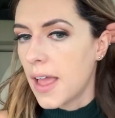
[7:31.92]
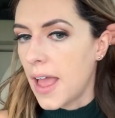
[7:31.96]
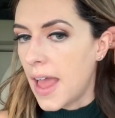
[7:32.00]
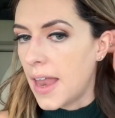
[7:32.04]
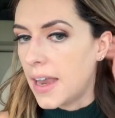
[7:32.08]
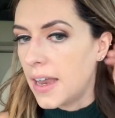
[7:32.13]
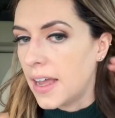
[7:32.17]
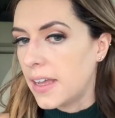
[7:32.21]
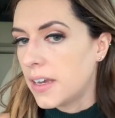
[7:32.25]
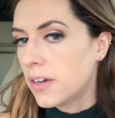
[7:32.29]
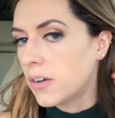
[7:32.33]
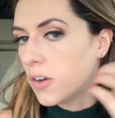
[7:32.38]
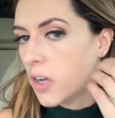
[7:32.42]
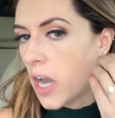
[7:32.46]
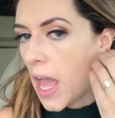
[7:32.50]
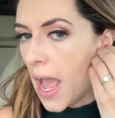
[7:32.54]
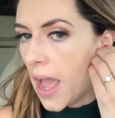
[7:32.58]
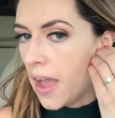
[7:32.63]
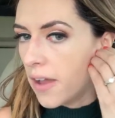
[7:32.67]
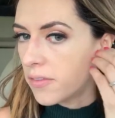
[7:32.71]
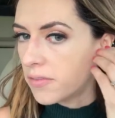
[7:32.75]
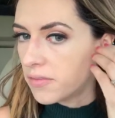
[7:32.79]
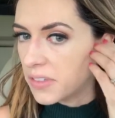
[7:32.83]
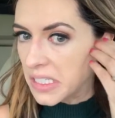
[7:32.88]
And I don't
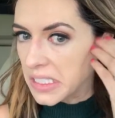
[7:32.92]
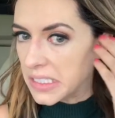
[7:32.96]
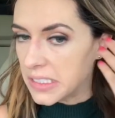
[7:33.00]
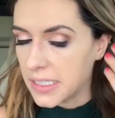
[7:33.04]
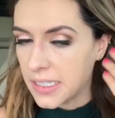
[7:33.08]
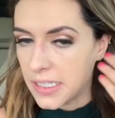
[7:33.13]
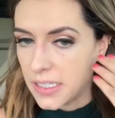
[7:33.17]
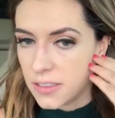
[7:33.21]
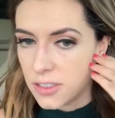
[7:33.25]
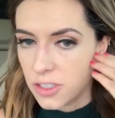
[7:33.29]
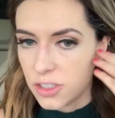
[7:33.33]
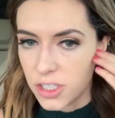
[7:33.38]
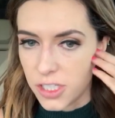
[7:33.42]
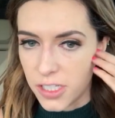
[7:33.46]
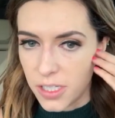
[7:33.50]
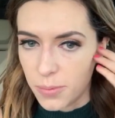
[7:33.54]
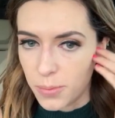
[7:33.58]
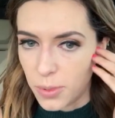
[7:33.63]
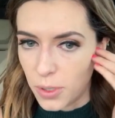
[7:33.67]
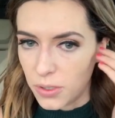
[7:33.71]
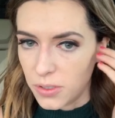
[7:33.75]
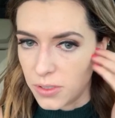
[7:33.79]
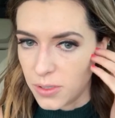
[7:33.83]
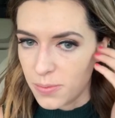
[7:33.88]
have intense
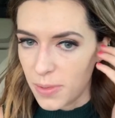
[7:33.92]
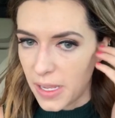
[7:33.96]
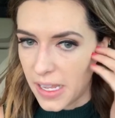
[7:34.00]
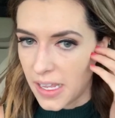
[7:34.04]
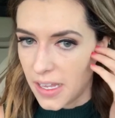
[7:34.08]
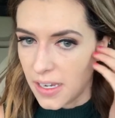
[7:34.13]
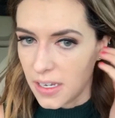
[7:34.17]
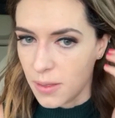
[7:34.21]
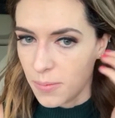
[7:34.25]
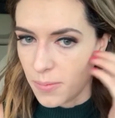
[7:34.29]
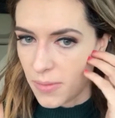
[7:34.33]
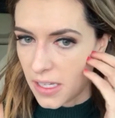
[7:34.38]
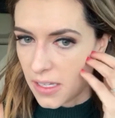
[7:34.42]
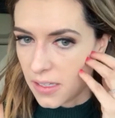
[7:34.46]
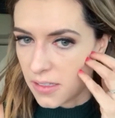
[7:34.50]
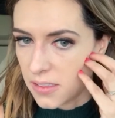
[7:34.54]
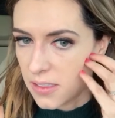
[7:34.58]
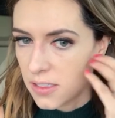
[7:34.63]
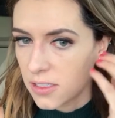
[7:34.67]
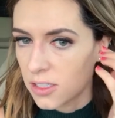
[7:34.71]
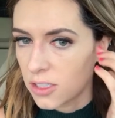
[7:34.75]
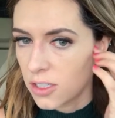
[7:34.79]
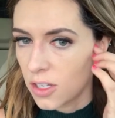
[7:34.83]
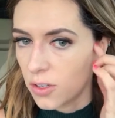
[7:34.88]
cheekbones by any
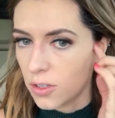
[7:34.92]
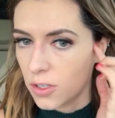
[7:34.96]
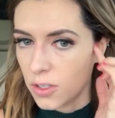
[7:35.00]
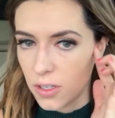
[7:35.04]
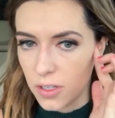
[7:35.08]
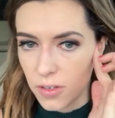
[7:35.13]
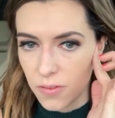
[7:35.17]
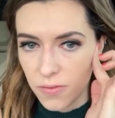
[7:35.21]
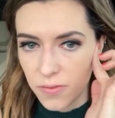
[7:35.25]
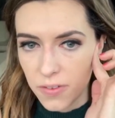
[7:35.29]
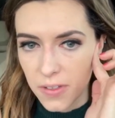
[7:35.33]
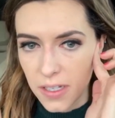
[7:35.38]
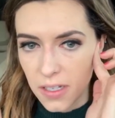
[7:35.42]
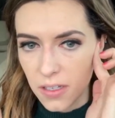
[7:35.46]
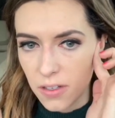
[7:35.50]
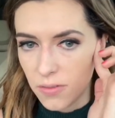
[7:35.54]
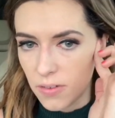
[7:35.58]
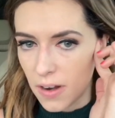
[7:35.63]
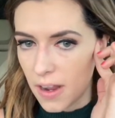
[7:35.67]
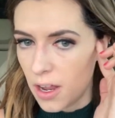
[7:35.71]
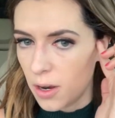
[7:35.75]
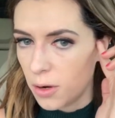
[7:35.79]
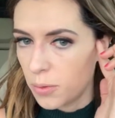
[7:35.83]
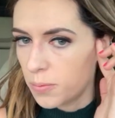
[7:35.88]
means, so you can feel
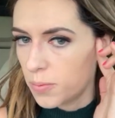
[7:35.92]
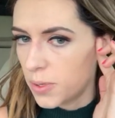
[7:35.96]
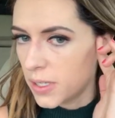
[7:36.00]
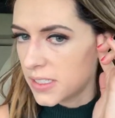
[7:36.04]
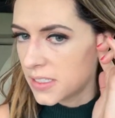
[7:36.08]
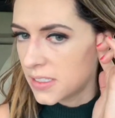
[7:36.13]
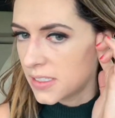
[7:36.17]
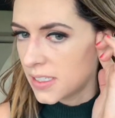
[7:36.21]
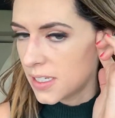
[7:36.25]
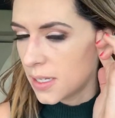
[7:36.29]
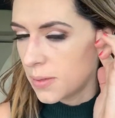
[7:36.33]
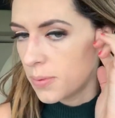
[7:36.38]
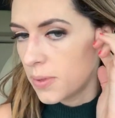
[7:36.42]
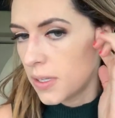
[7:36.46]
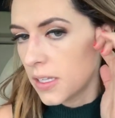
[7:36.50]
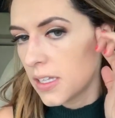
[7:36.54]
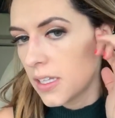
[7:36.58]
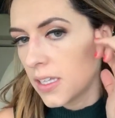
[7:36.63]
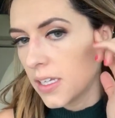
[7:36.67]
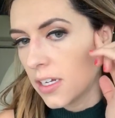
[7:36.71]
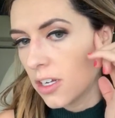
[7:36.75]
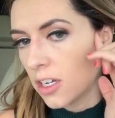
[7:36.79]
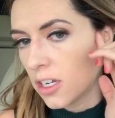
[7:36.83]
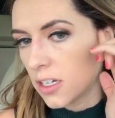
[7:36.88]
around, but
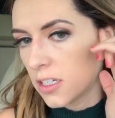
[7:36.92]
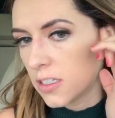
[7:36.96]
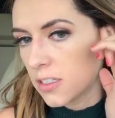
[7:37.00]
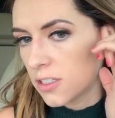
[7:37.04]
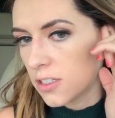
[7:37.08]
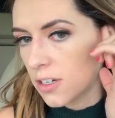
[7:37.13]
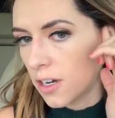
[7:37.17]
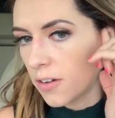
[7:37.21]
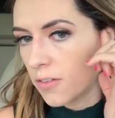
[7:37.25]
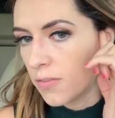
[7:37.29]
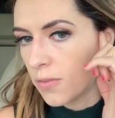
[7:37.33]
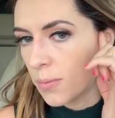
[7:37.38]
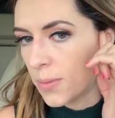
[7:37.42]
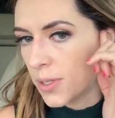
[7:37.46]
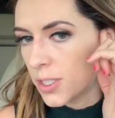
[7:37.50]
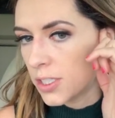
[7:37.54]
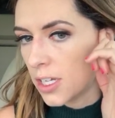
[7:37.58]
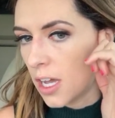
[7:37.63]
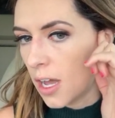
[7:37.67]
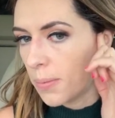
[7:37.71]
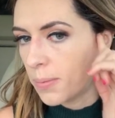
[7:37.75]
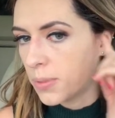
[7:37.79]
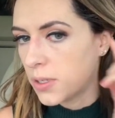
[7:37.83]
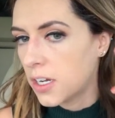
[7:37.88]
typically you're gonna start from the
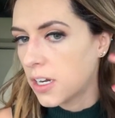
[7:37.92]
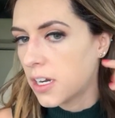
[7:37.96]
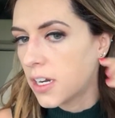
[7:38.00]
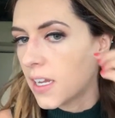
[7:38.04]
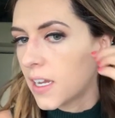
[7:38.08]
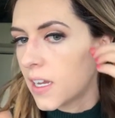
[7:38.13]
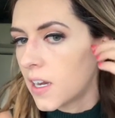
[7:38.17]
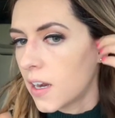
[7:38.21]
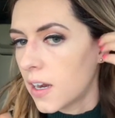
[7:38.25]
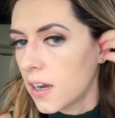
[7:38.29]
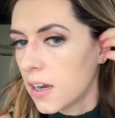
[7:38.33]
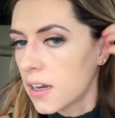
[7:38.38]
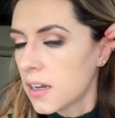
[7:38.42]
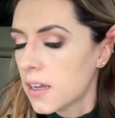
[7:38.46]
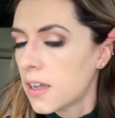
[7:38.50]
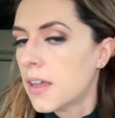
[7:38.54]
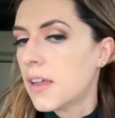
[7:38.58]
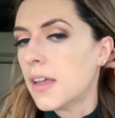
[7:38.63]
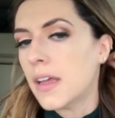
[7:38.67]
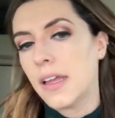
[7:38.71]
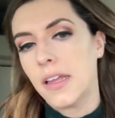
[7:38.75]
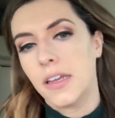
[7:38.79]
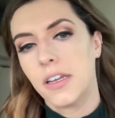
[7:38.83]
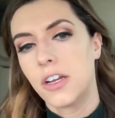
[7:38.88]
top of your ear.
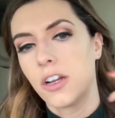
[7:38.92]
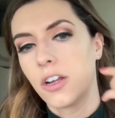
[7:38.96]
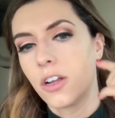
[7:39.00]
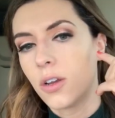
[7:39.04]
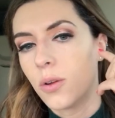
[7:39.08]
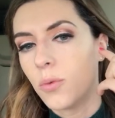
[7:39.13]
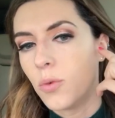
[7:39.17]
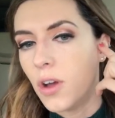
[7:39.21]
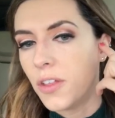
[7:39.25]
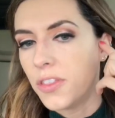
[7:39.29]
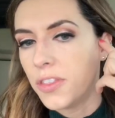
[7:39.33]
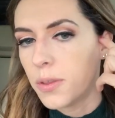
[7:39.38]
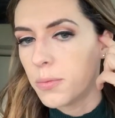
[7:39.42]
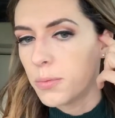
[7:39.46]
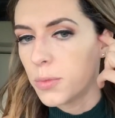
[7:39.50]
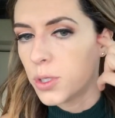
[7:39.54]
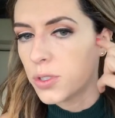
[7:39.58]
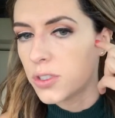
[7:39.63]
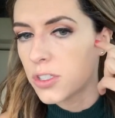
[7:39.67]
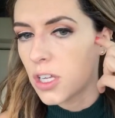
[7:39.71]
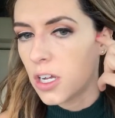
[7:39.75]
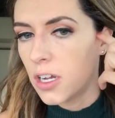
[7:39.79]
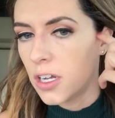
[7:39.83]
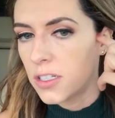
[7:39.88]
You're gonna want the
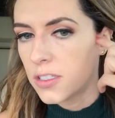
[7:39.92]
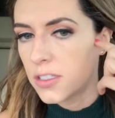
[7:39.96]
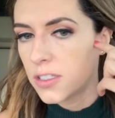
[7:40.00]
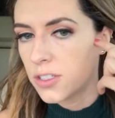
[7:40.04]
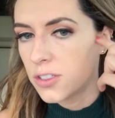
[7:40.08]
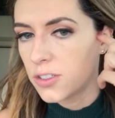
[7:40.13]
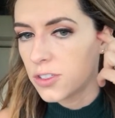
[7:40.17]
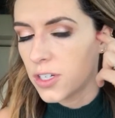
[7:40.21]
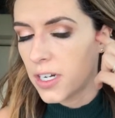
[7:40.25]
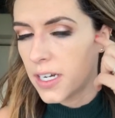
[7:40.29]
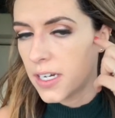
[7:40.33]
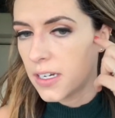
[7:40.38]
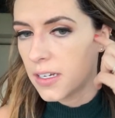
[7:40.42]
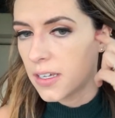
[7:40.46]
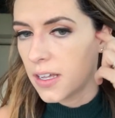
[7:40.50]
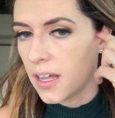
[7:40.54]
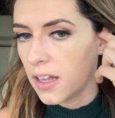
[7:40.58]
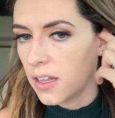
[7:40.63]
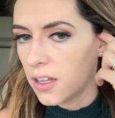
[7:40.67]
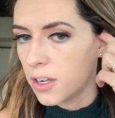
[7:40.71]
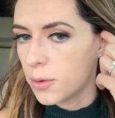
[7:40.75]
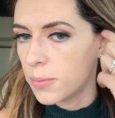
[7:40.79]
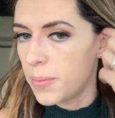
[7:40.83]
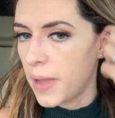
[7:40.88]
most concentrated
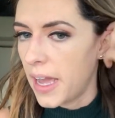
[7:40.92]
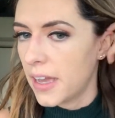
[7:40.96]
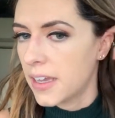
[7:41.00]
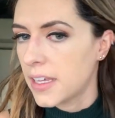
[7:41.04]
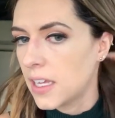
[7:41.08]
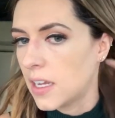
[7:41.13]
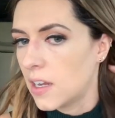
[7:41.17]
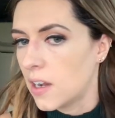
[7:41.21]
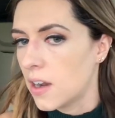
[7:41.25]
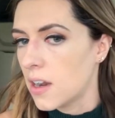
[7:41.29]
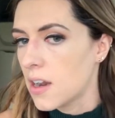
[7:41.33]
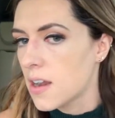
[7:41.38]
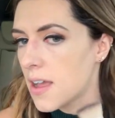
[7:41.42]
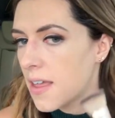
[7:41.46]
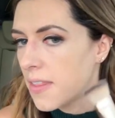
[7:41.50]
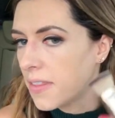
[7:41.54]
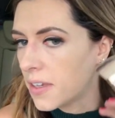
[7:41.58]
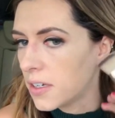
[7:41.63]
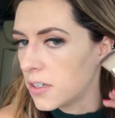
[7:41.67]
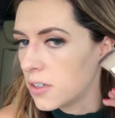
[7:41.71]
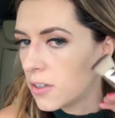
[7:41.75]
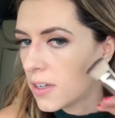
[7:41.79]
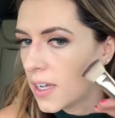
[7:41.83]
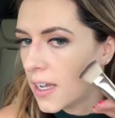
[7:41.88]
color back here, and
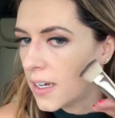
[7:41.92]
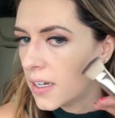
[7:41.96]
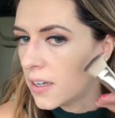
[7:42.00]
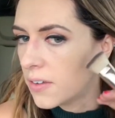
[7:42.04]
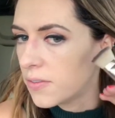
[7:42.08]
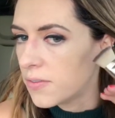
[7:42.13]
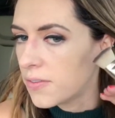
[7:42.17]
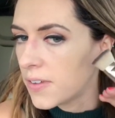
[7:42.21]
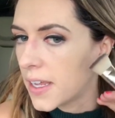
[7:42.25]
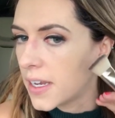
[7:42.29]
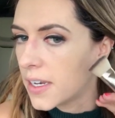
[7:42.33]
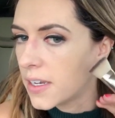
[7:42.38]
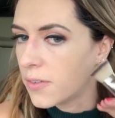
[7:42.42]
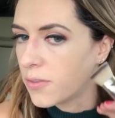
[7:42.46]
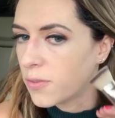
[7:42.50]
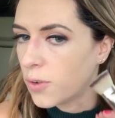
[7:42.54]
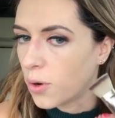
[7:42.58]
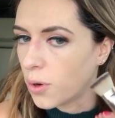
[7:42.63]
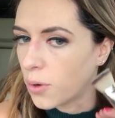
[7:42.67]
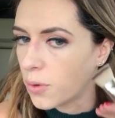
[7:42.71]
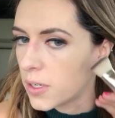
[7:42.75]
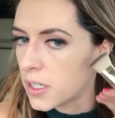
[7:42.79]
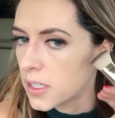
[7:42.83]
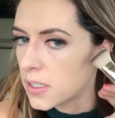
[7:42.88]
then you kind of fade it
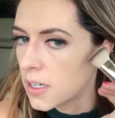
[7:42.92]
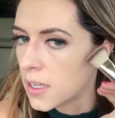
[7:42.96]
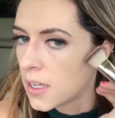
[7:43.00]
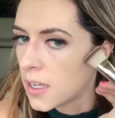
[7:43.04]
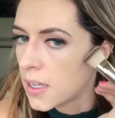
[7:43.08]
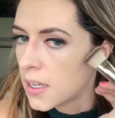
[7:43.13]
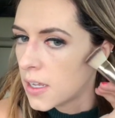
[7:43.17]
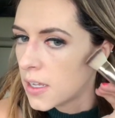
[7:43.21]
forward.